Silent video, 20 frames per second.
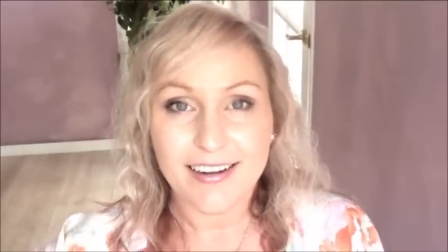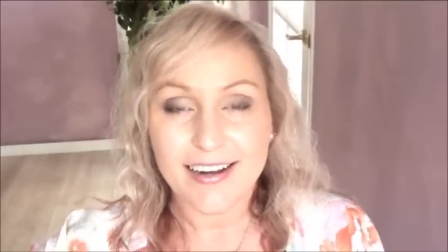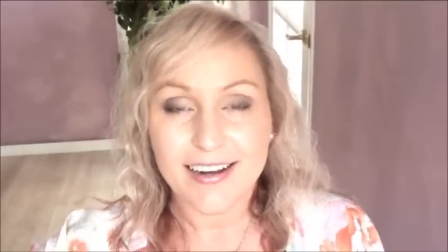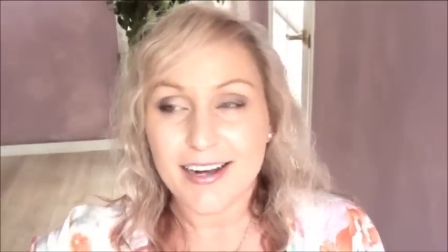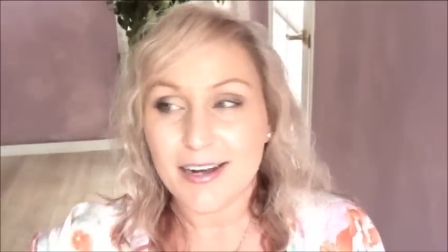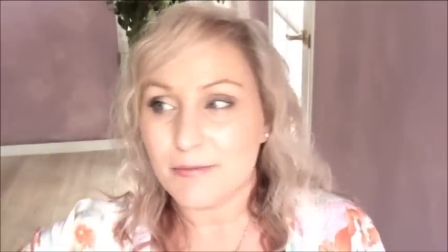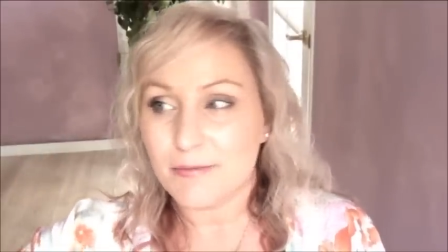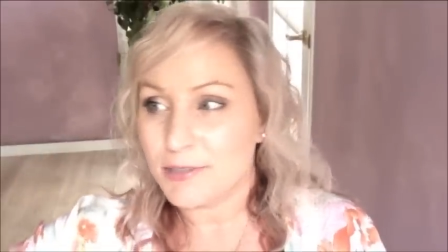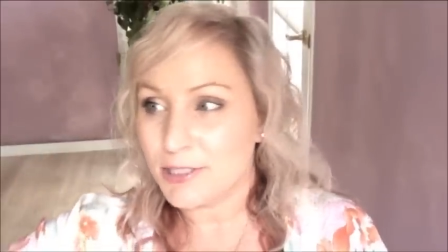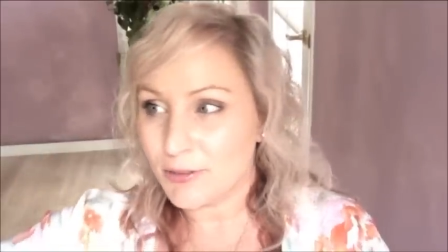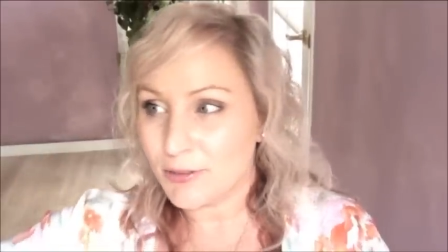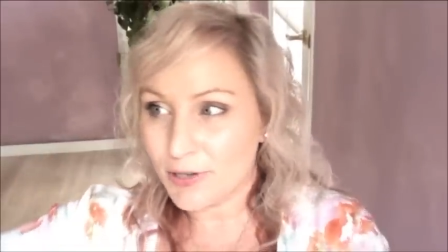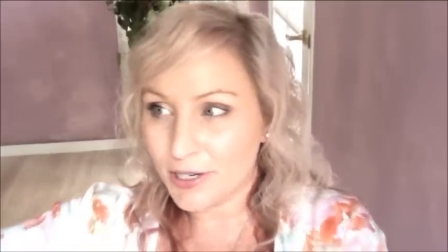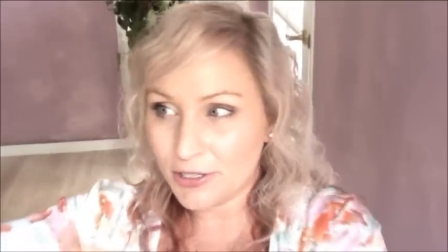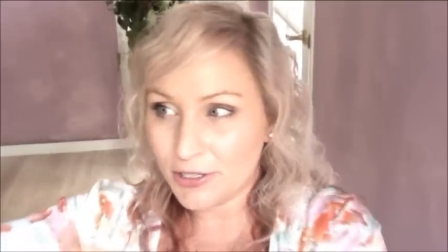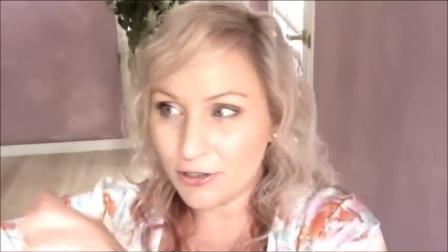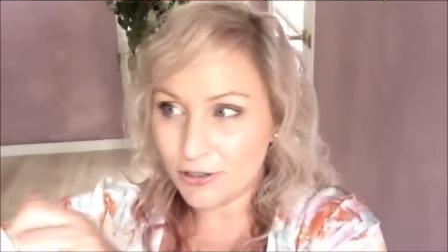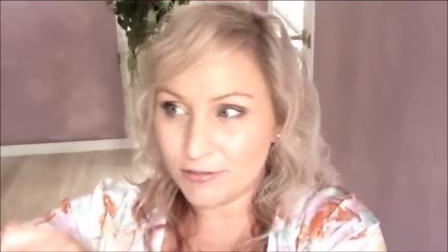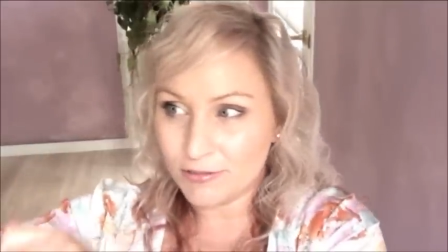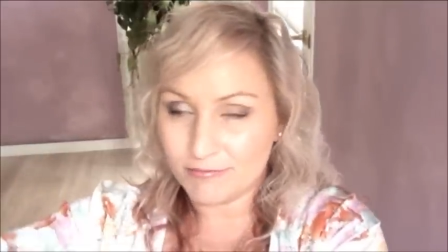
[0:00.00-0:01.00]
Um, so
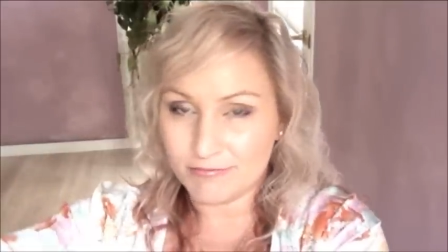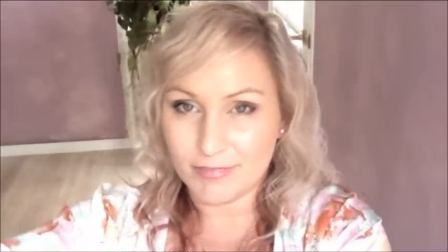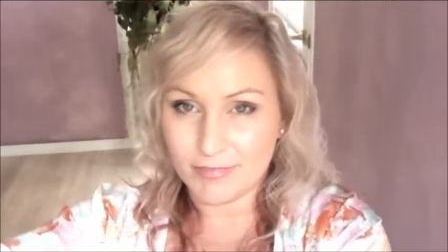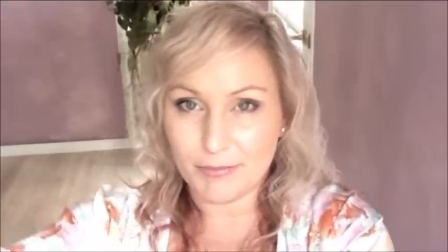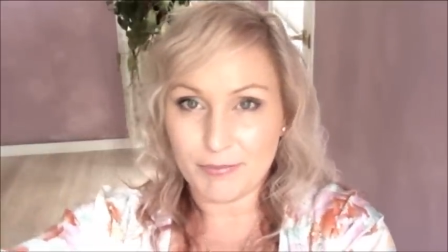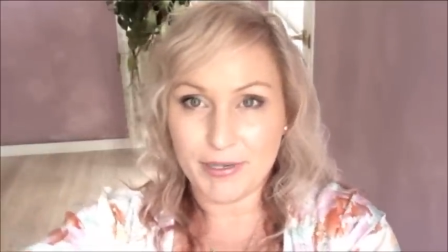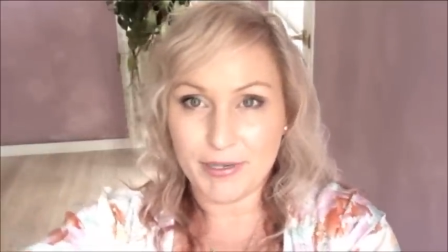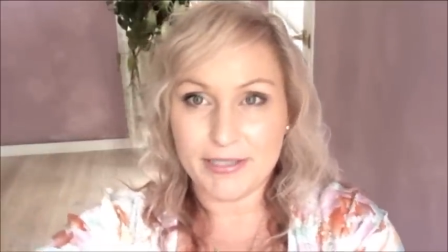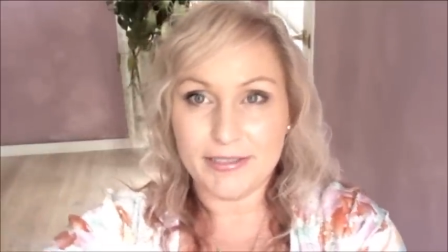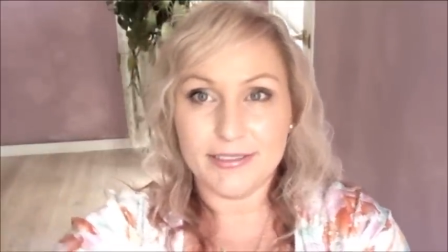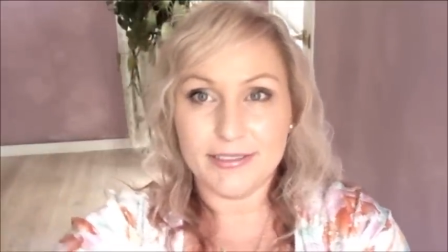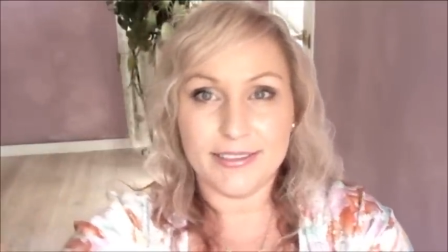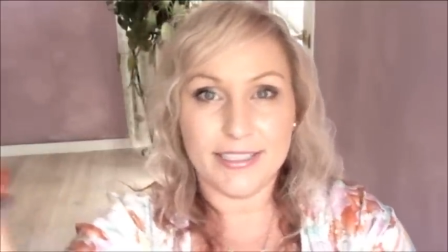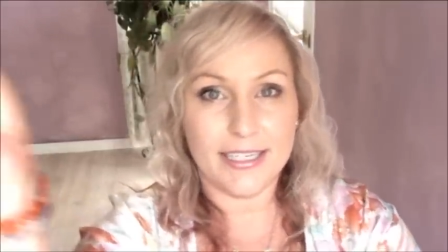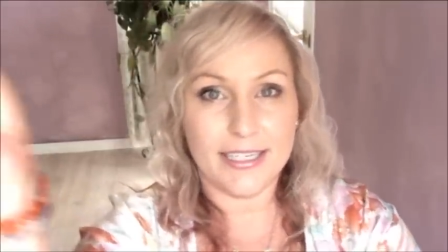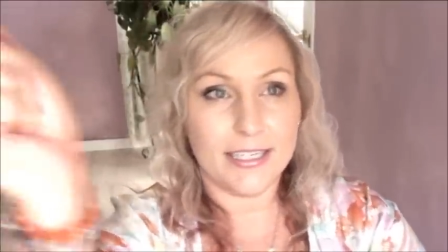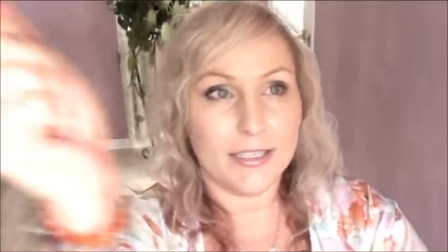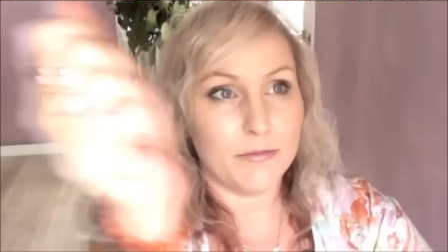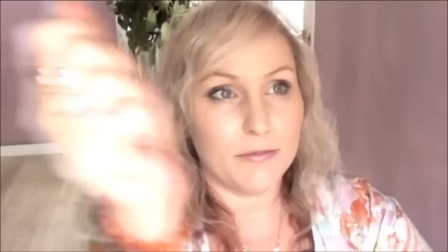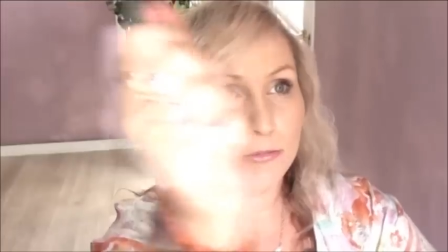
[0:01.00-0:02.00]
I got a big
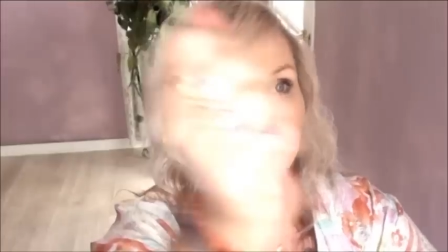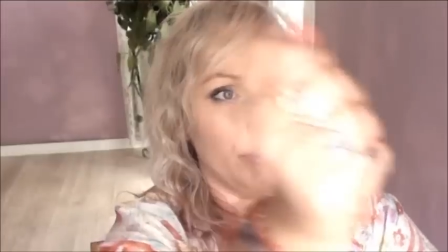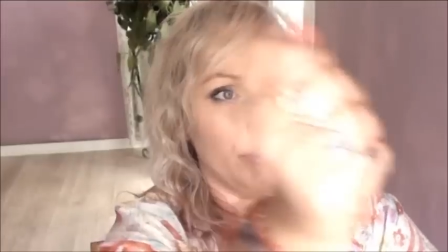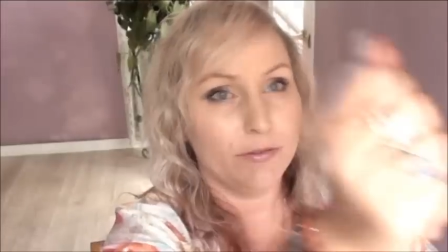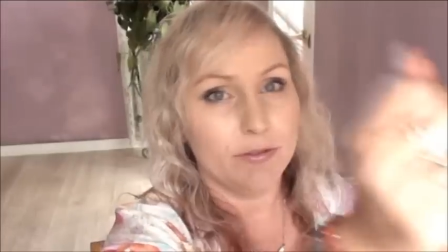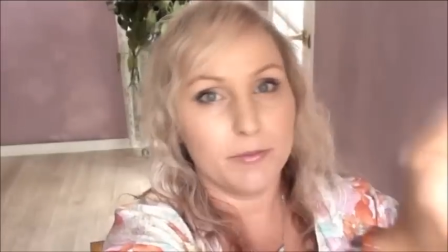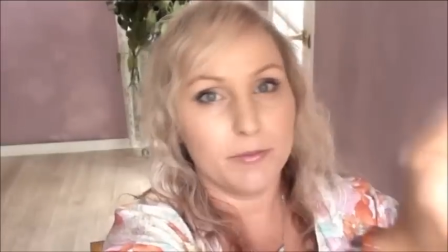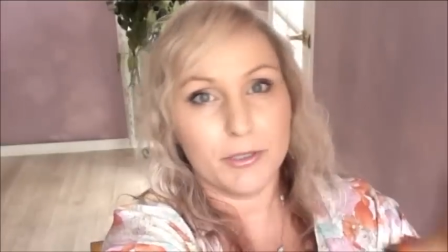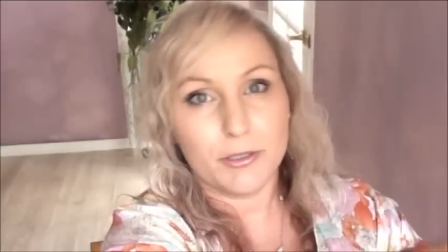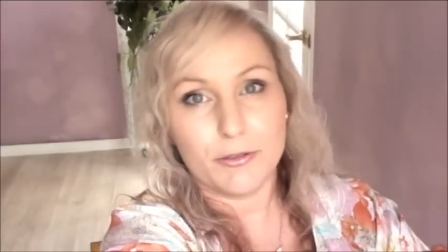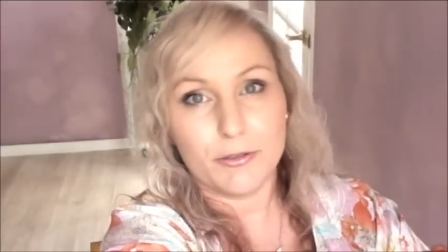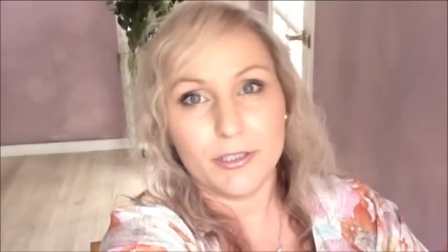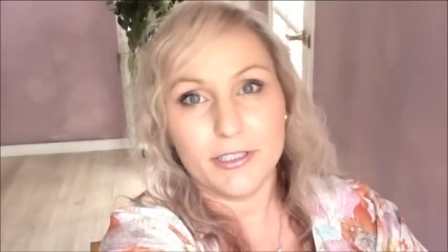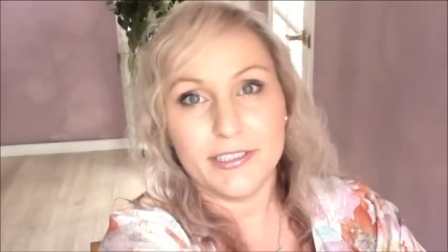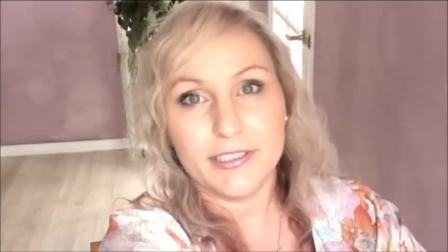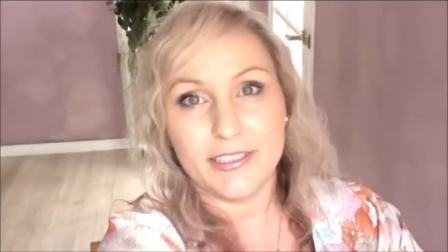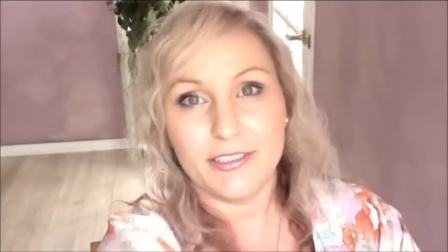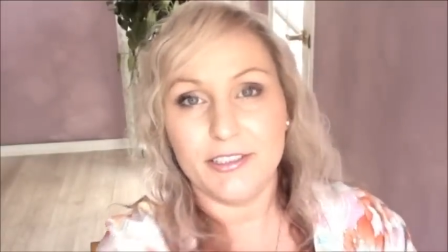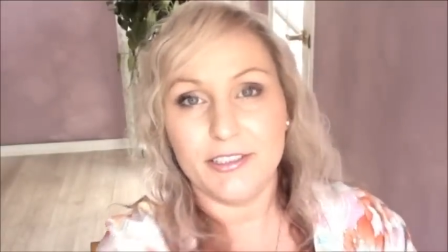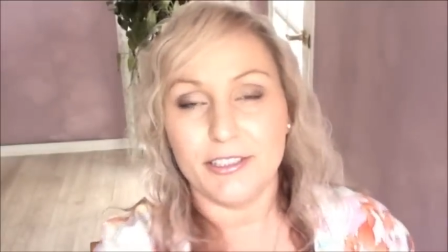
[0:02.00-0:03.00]
stick and moved them
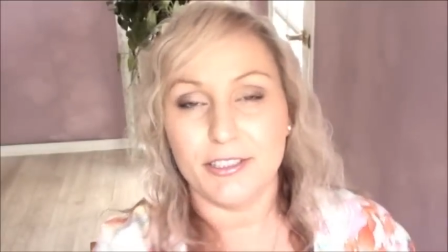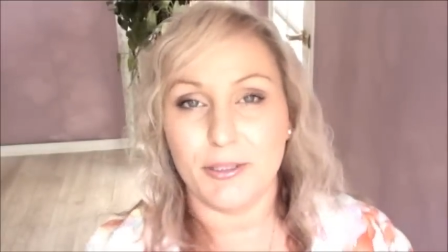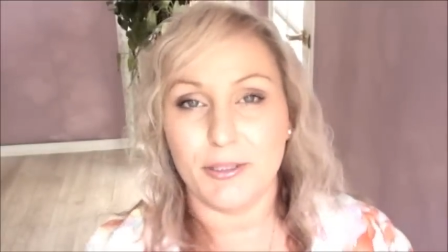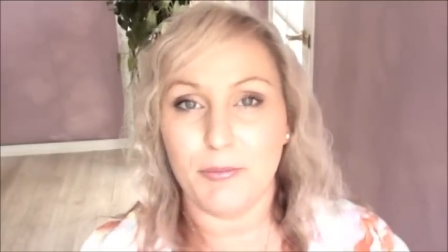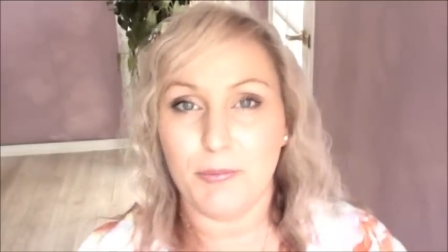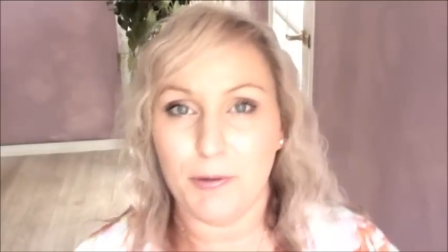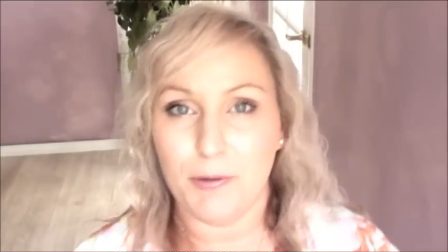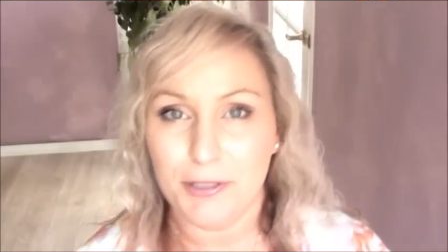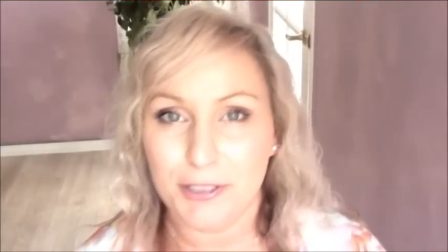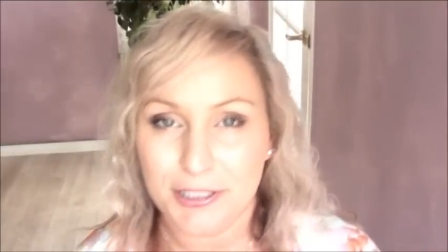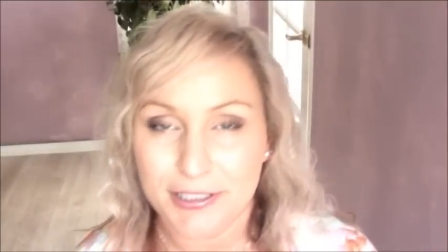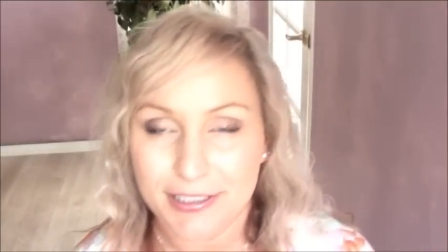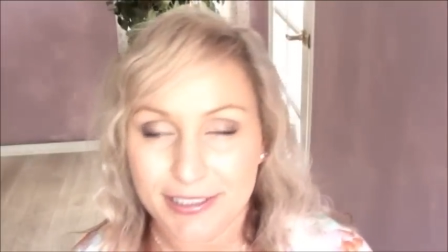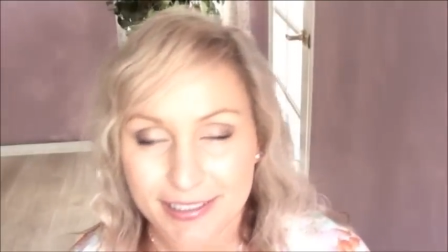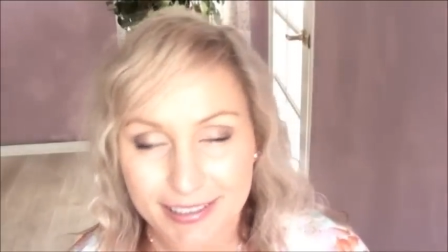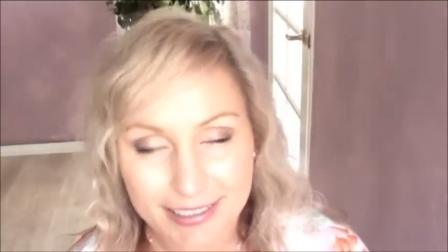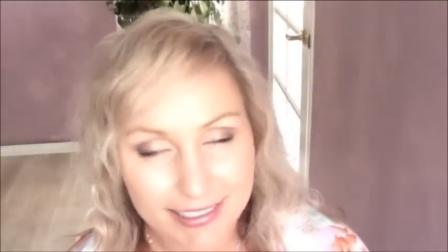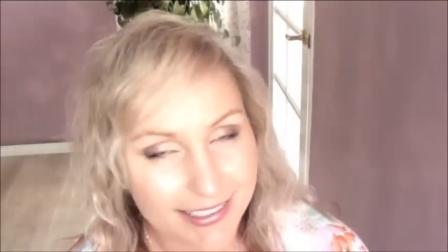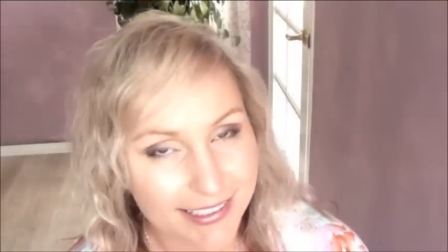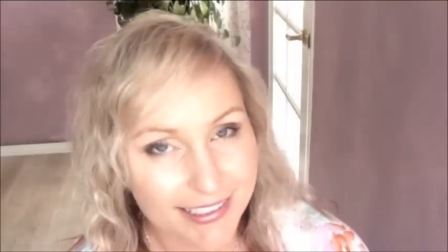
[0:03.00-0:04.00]
across into the
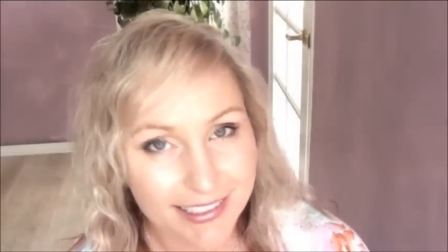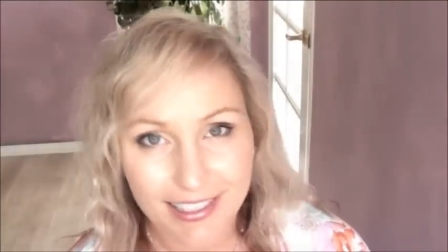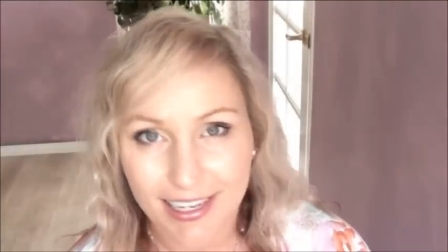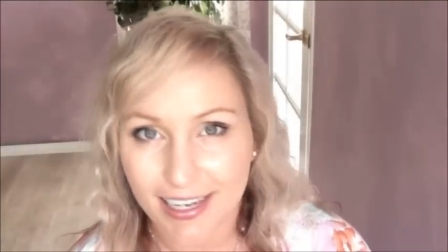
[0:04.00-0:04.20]
bushes.